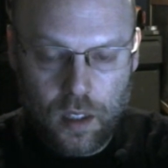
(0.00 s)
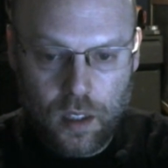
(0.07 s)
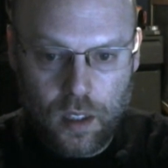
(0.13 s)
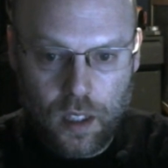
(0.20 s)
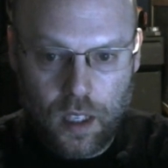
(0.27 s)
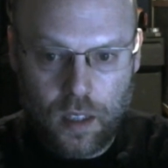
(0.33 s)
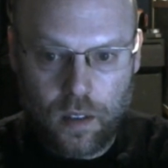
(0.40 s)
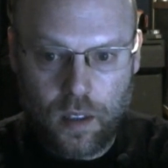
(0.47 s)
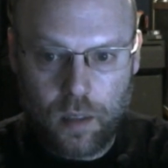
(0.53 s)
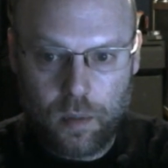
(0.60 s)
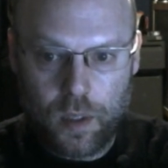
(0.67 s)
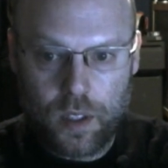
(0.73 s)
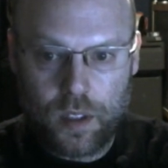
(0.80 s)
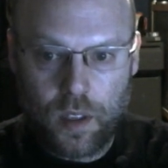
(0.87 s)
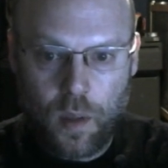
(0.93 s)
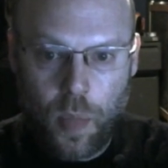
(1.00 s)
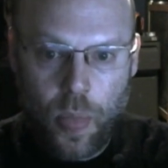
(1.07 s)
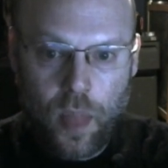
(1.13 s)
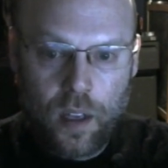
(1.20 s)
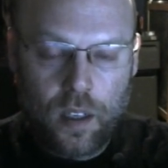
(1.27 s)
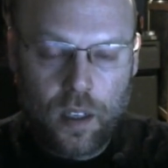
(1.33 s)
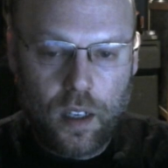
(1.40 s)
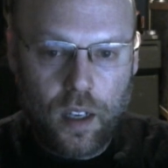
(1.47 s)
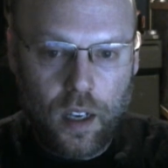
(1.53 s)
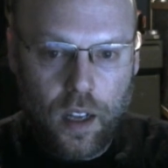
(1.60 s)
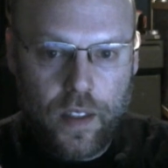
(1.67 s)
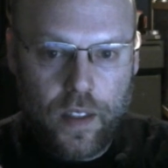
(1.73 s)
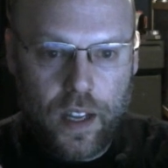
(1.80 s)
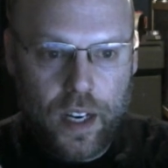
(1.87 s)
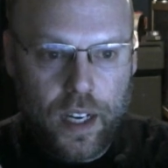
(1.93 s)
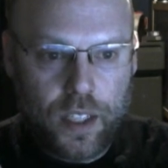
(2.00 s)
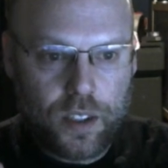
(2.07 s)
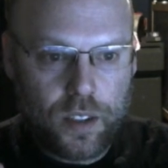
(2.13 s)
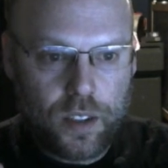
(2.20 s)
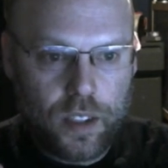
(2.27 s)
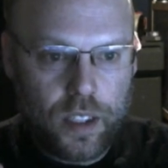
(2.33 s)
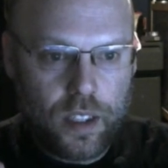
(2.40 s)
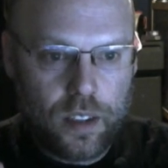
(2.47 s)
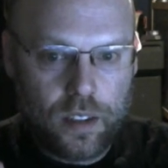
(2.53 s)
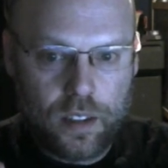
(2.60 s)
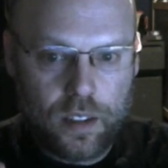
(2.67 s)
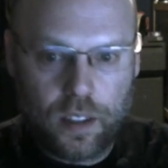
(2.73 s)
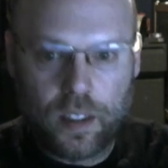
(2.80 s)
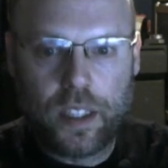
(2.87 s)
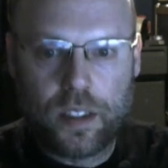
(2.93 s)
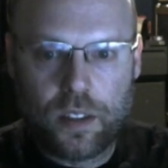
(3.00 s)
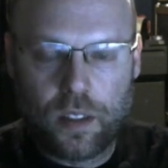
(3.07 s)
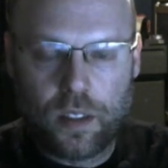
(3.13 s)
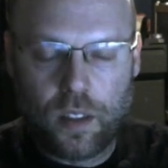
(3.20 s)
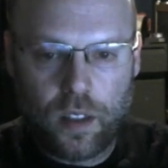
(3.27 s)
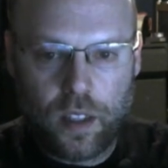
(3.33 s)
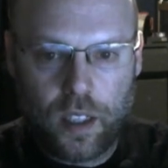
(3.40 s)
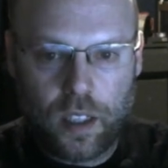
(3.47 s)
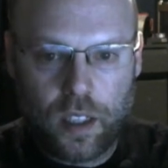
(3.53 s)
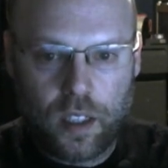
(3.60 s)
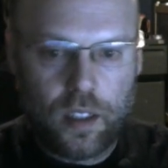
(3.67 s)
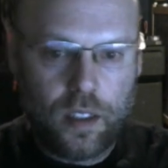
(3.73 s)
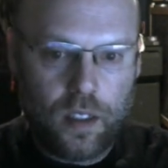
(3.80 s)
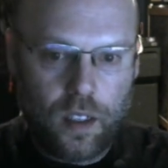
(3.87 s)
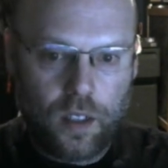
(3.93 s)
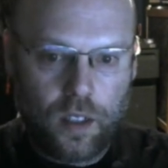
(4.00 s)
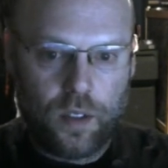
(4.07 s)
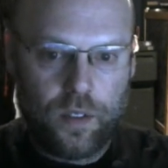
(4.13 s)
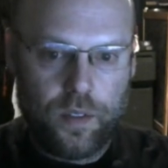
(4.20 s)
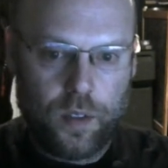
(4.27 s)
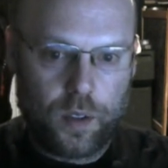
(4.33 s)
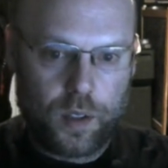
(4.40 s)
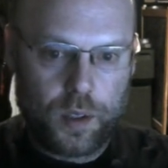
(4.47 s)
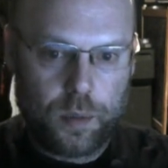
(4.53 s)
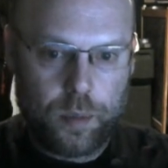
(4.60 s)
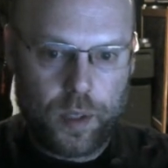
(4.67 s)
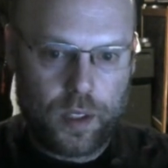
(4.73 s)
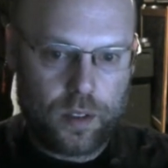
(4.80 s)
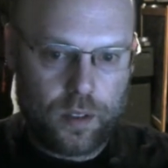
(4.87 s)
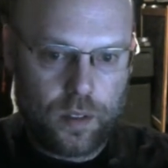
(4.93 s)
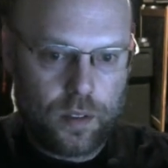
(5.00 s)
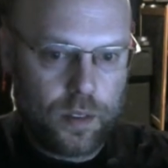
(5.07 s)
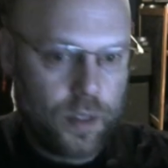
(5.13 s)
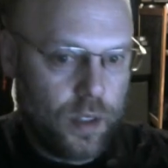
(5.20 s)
on our image, and that actually deletes all the autofocus pixels.